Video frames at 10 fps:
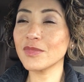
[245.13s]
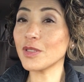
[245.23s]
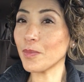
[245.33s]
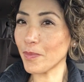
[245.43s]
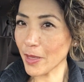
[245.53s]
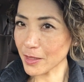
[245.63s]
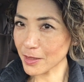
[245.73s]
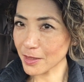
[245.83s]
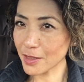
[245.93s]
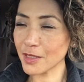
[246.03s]
the
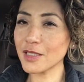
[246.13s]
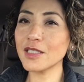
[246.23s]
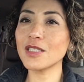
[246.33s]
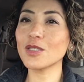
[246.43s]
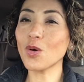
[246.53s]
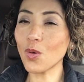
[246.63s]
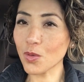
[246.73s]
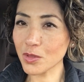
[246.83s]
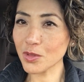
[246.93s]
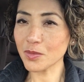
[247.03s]
best
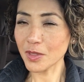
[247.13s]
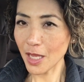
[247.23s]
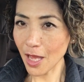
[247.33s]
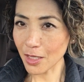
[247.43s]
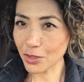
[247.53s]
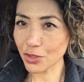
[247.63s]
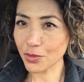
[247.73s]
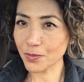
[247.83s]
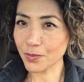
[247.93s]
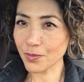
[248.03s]
course of the action.